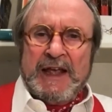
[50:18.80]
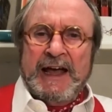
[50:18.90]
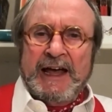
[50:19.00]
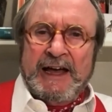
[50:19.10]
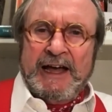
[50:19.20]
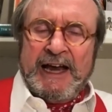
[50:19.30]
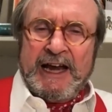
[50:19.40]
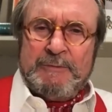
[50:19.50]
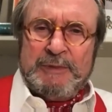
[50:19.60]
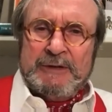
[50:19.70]
Uh, and
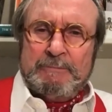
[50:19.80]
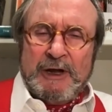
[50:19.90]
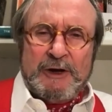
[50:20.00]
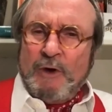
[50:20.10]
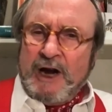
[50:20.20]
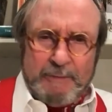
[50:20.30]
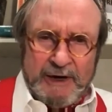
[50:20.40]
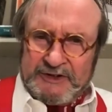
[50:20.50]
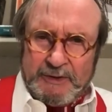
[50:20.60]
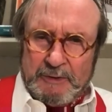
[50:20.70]
I've been blown away by
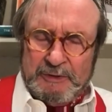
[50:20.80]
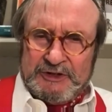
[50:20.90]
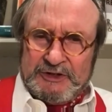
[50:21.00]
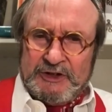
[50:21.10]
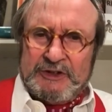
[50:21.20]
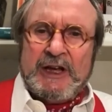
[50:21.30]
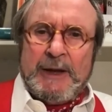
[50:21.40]
some of the businesses